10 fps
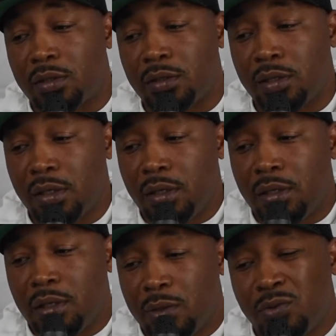It
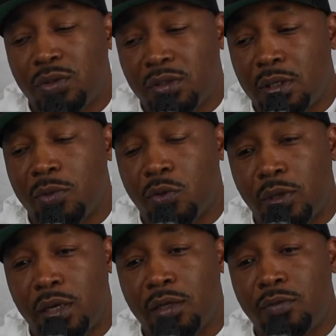was something
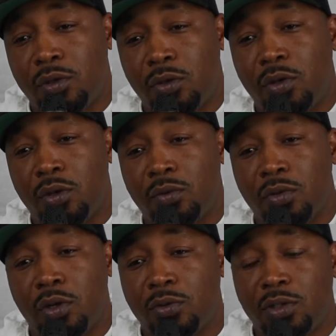creative. You
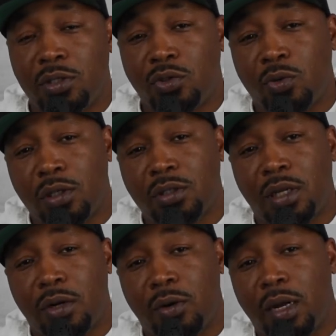don't see trucks
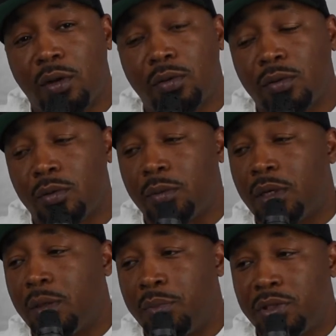that are out
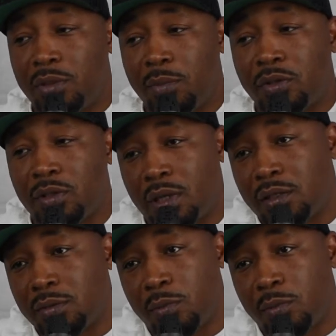pushing merchandise.